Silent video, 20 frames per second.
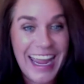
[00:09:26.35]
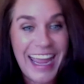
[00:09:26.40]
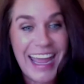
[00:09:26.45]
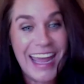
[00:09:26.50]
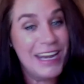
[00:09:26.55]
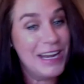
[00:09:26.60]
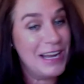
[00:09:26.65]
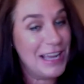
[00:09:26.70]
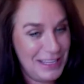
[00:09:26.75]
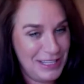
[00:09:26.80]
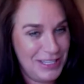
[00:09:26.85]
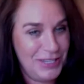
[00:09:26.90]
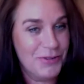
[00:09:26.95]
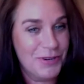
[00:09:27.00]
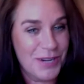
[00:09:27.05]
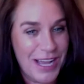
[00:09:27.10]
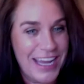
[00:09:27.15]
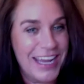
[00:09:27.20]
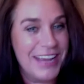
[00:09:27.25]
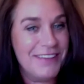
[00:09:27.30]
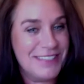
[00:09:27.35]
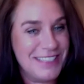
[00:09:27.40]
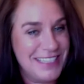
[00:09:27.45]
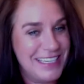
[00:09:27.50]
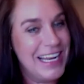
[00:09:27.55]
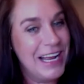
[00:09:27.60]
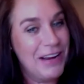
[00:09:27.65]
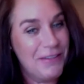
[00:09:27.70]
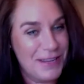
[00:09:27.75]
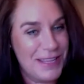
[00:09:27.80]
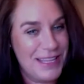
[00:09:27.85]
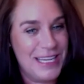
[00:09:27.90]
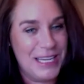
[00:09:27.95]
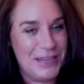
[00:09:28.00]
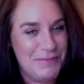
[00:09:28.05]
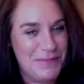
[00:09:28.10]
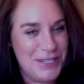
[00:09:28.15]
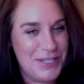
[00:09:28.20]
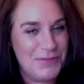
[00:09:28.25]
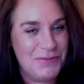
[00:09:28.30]
And you and I have seen
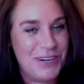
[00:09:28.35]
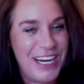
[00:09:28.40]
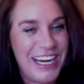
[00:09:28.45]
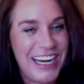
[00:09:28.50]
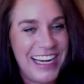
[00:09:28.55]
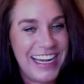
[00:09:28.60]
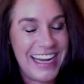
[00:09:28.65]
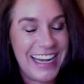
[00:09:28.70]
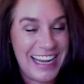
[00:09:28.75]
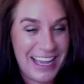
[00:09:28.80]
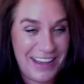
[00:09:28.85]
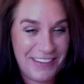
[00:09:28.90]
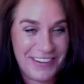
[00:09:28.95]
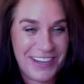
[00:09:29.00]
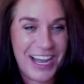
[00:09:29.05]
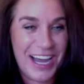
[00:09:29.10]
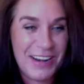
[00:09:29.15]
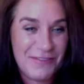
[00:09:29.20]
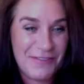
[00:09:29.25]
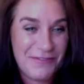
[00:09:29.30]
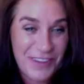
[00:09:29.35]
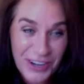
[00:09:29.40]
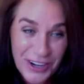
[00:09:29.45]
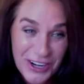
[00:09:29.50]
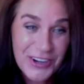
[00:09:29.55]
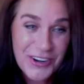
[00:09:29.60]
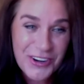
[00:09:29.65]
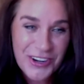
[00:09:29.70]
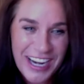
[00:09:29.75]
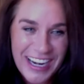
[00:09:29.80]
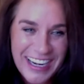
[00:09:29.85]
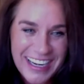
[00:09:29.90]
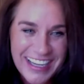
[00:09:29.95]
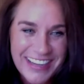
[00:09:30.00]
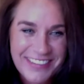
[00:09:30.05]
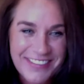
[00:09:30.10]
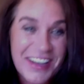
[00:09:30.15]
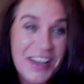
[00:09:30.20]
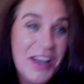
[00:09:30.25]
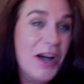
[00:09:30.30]
everything in between and have gotten very
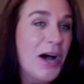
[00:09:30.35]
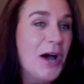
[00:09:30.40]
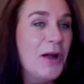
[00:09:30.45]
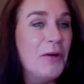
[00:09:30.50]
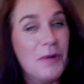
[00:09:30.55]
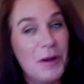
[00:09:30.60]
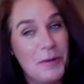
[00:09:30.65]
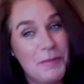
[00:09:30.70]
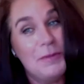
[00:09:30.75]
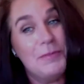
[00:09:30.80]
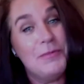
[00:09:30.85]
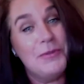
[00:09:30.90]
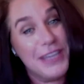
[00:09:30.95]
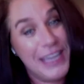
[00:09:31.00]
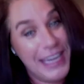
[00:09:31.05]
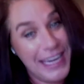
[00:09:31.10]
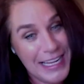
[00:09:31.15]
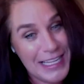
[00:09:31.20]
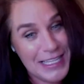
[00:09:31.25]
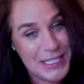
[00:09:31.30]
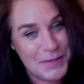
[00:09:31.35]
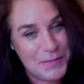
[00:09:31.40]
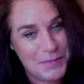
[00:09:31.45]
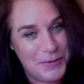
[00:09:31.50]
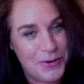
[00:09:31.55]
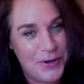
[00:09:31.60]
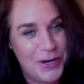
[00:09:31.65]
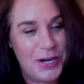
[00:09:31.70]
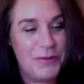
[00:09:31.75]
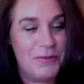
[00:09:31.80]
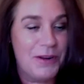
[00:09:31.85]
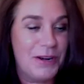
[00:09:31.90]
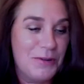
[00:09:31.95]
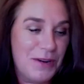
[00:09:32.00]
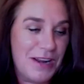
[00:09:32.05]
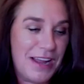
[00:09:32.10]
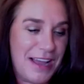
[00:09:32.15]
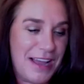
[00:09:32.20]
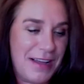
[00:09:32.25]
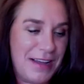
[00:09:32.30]
creative on what people can support
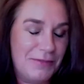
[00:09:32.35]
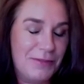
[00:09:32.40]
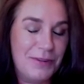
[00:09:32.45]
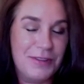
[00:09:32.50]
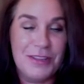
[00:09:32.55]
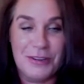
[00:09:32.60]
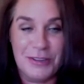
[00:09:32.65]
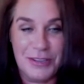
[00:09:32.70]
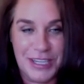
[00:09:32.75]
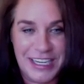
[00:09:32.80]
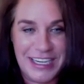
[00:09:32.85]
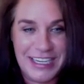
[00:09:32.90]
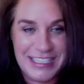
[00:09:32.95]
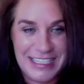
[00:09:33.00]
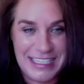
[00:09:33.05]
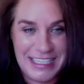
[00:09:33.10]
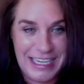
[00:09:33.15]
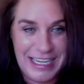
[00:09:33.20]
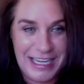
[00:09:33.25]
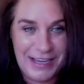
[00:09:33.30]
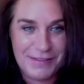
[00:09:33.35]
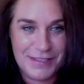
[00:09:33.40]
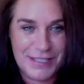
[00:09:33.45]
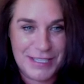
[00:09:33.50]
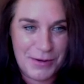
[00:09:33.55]
when they're looking to give.